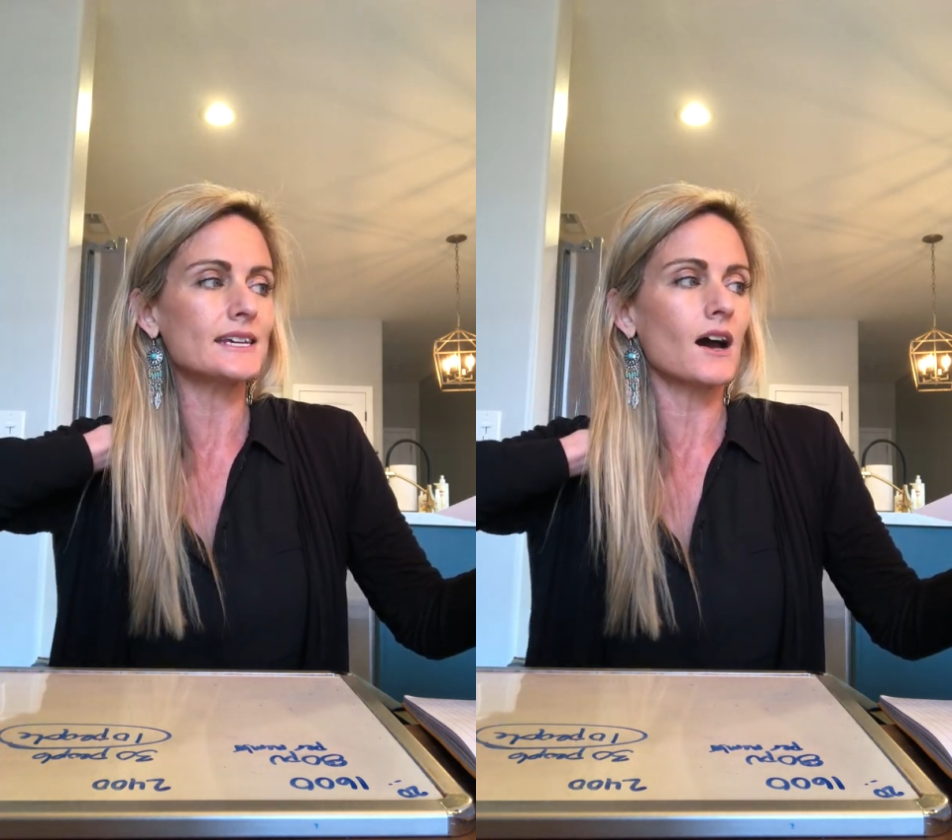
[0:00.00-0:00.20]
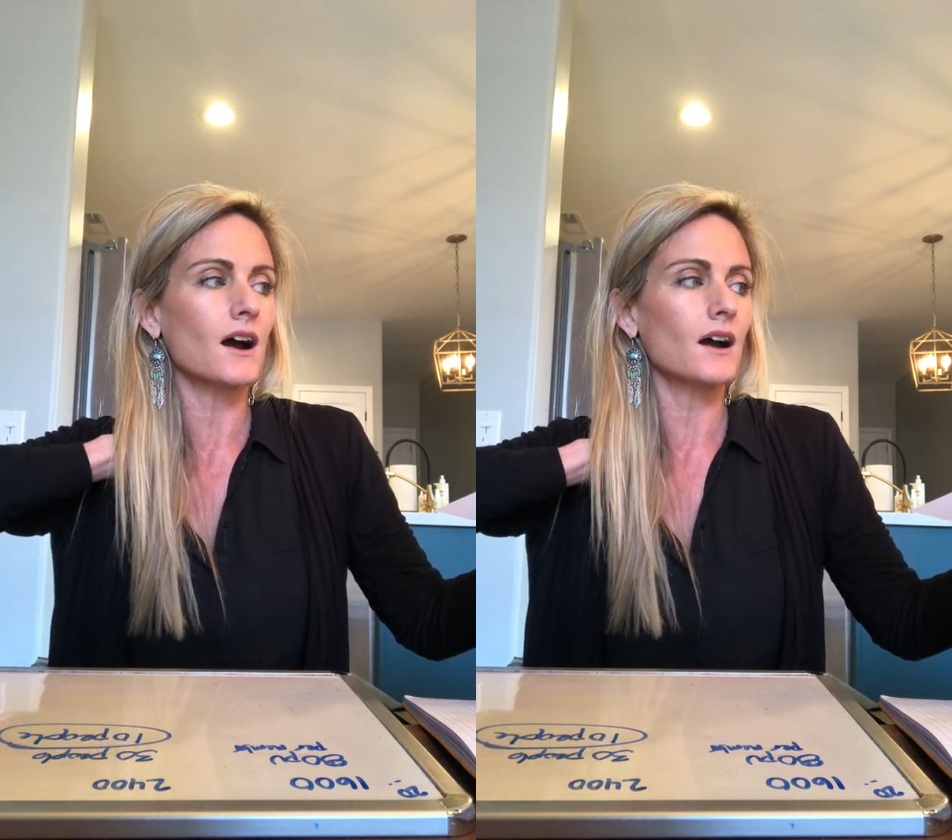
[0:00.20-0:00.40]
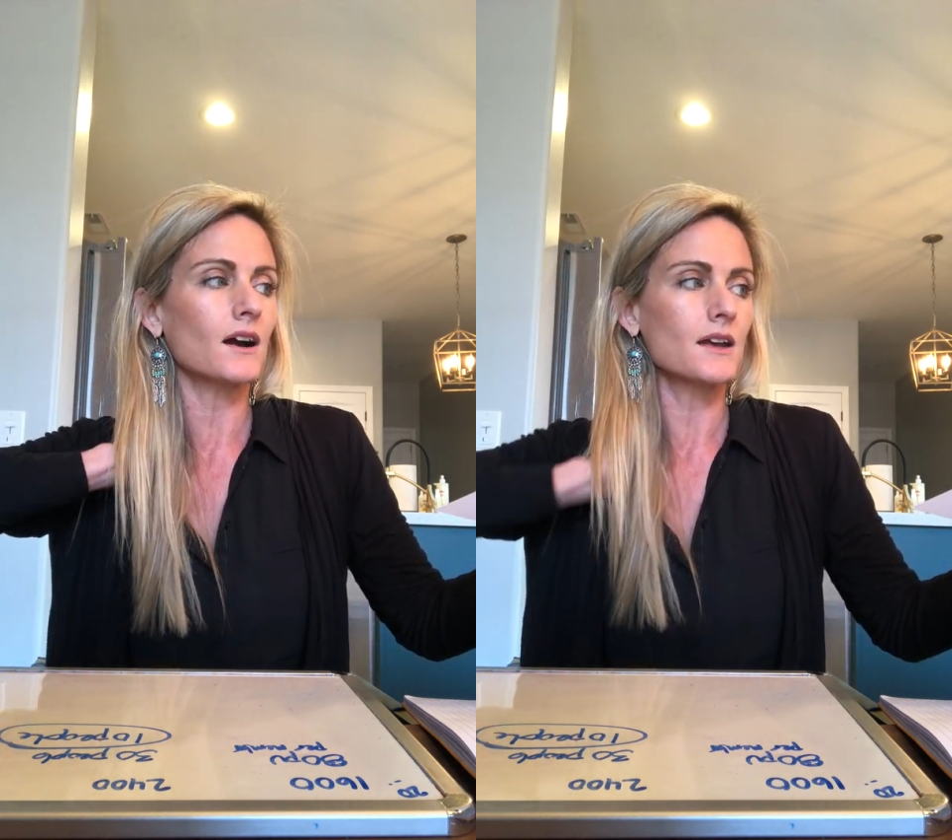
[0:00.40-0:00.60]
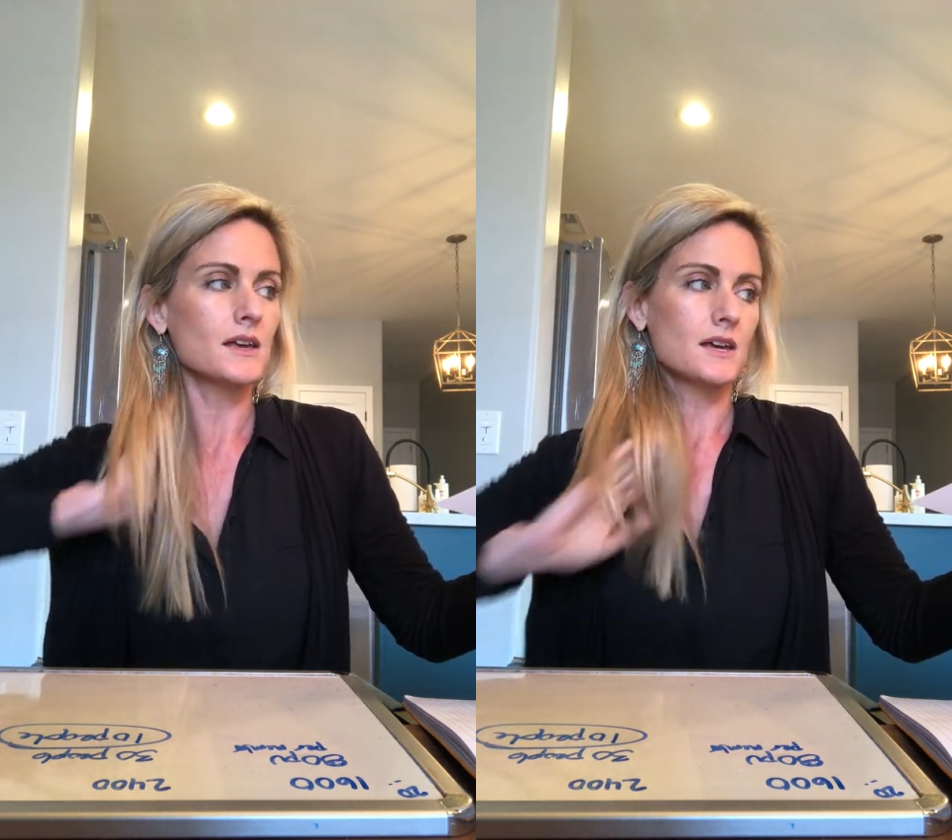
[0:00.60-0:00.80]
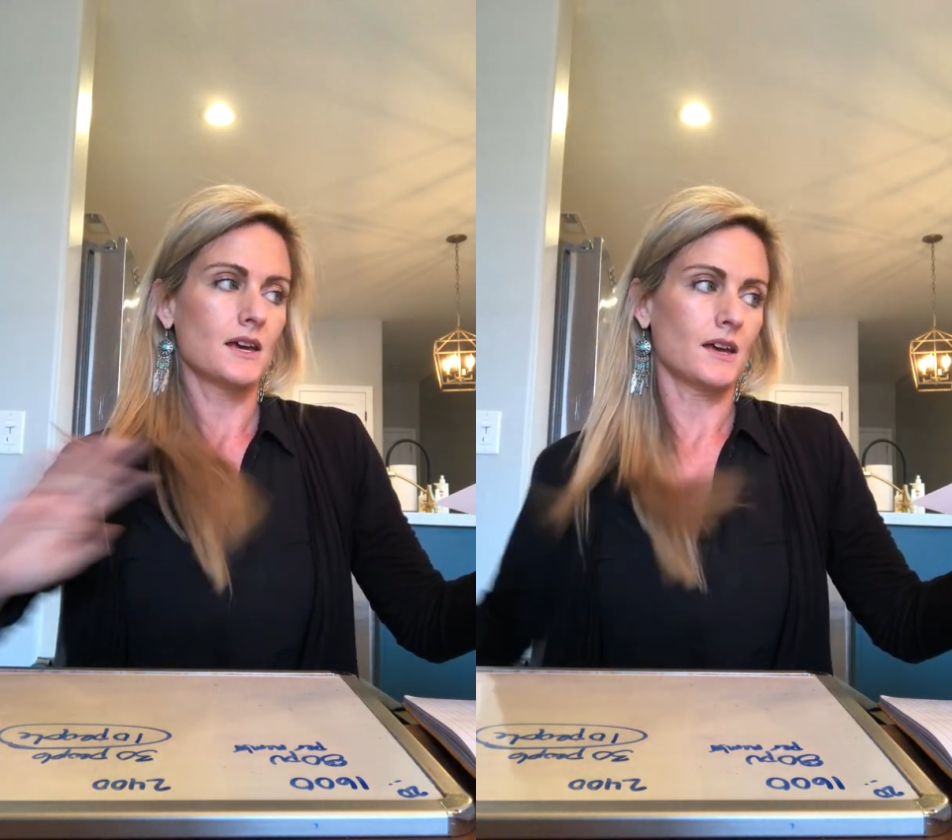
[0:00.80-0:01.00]
ER
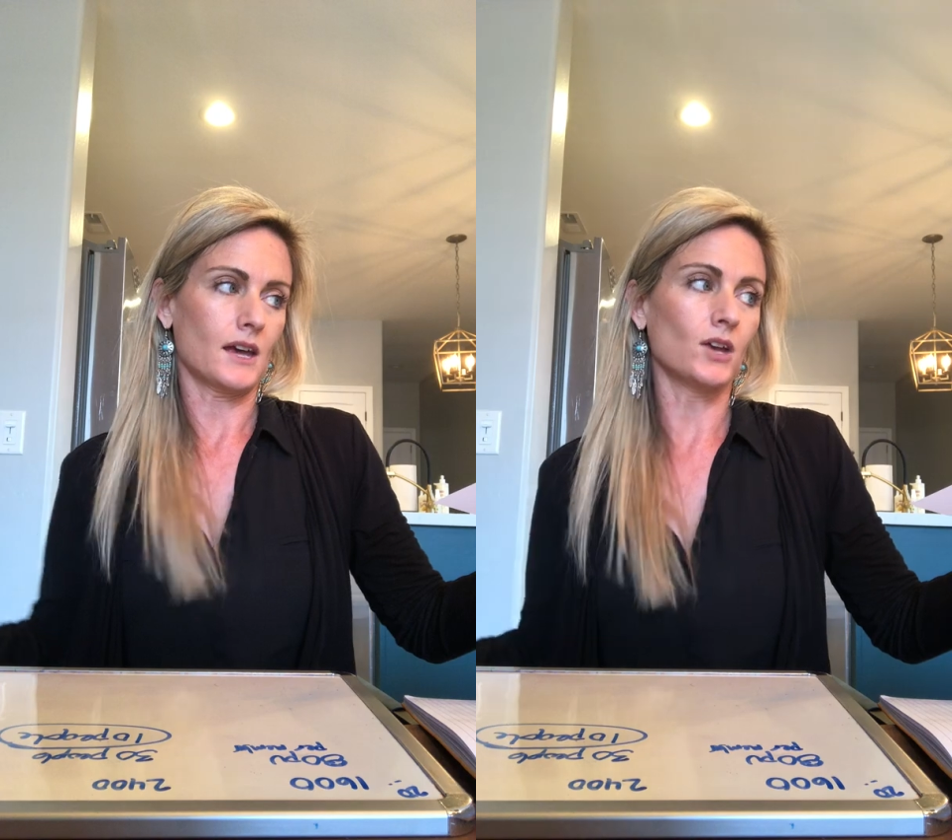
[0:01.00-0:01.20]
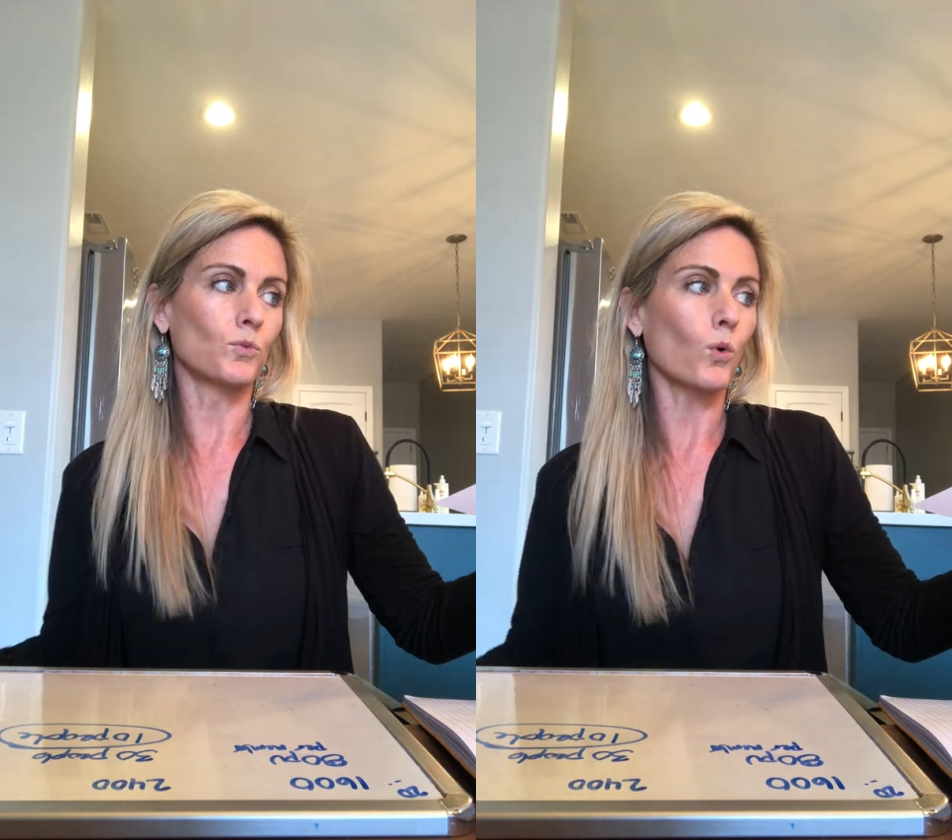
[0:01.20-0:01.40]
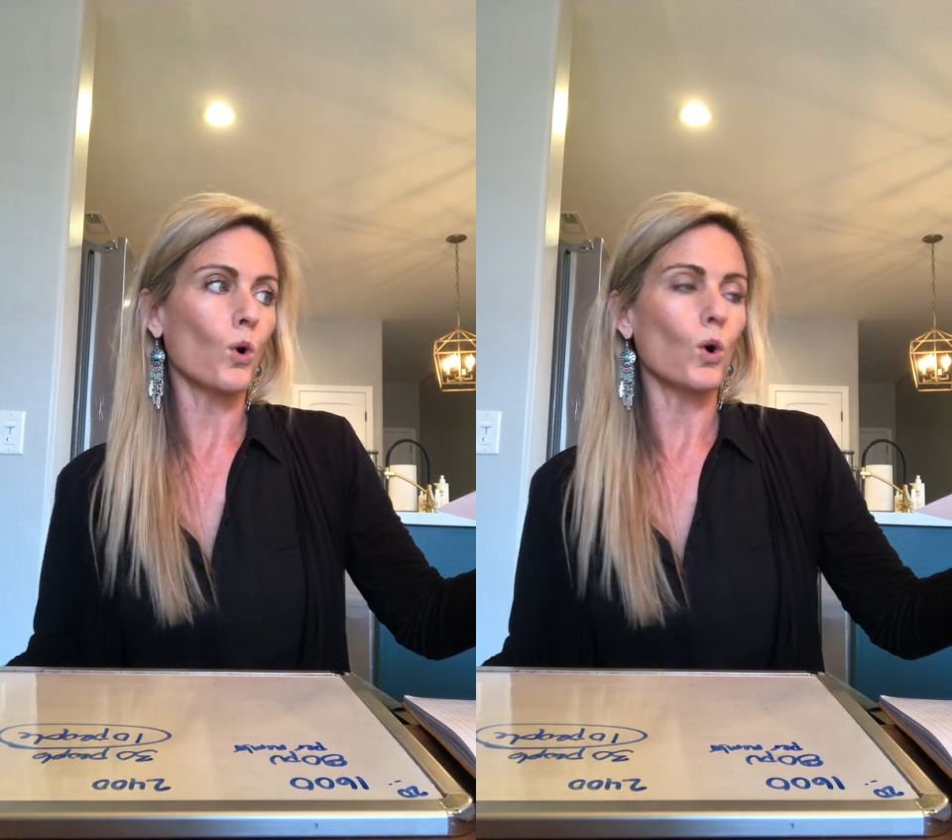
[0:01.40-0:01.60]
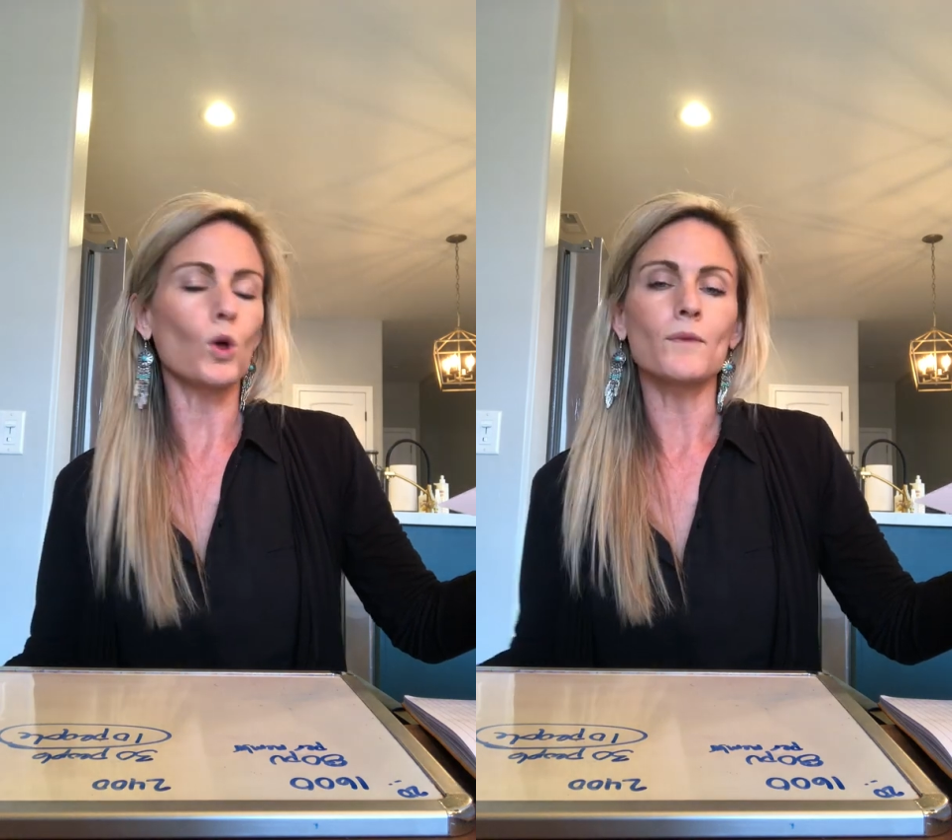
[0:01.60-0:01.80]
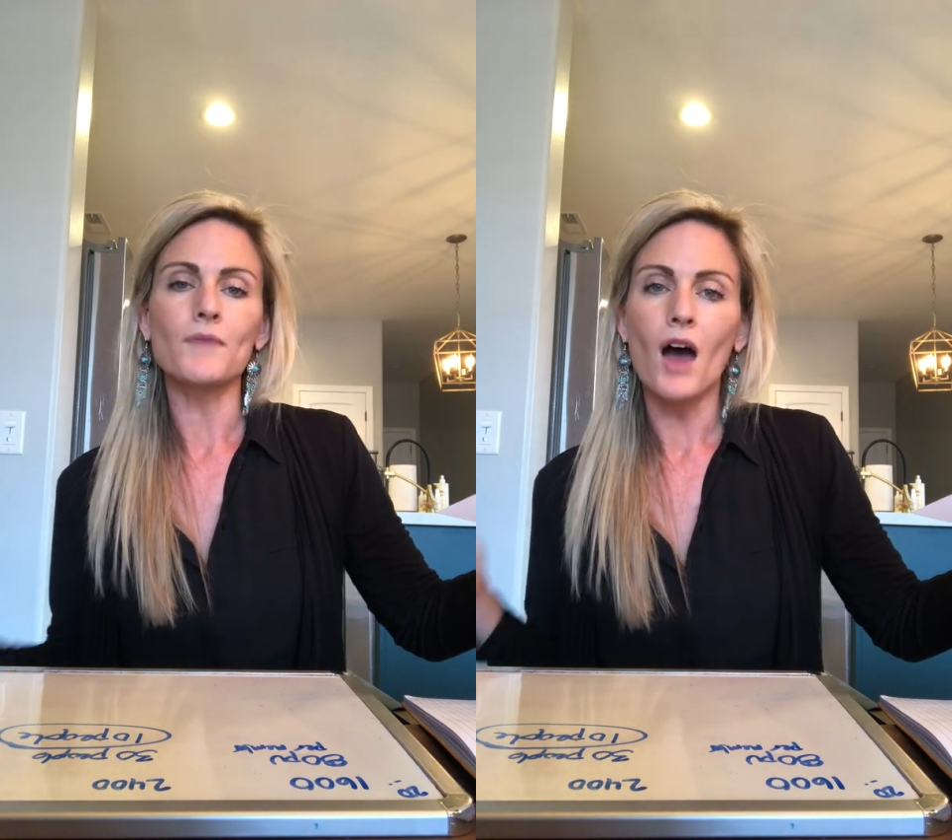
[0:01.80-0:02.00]

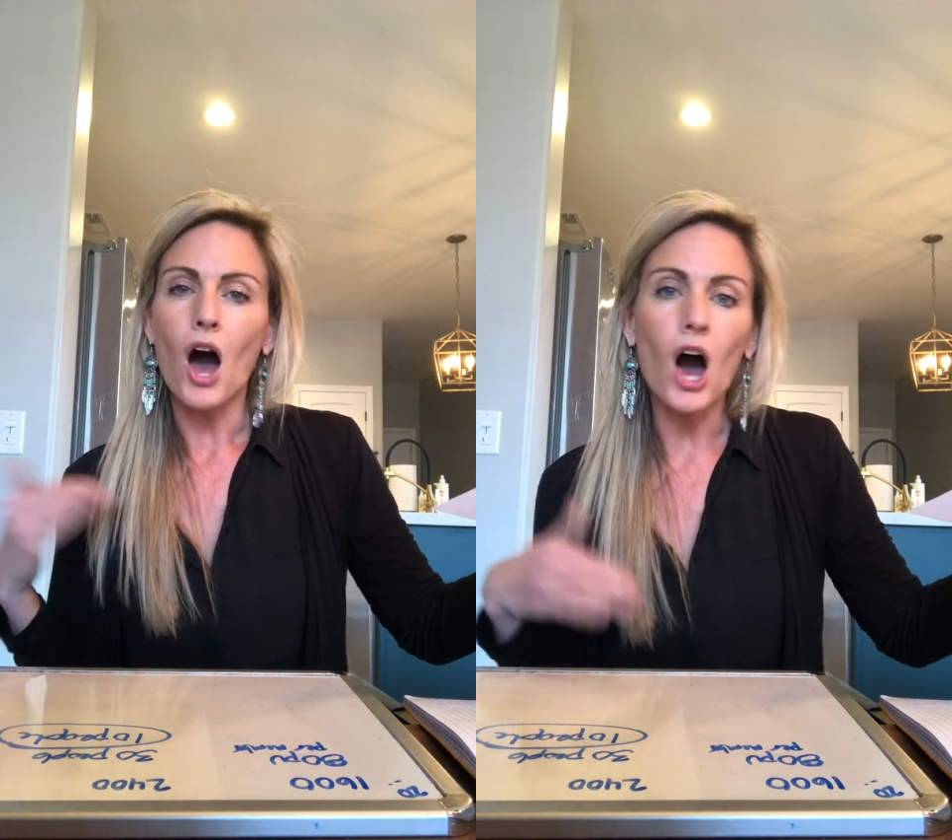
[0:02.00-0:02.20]
enroll.